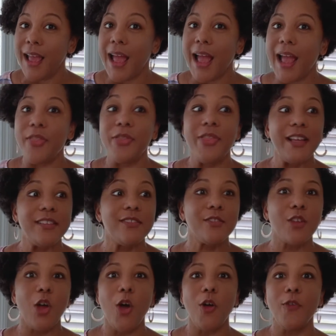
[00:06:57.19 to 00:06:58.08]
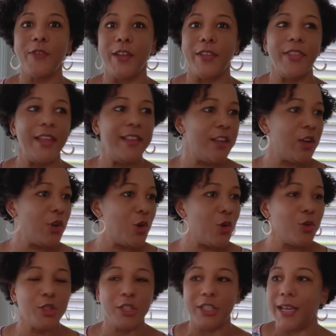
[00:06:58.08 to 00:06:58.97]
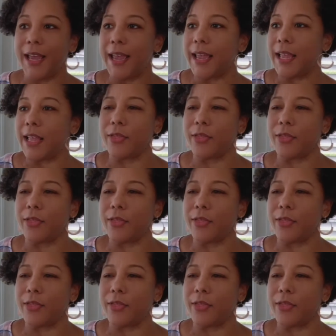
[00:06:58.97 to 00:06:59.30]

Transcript: and they solve it, they negotiate,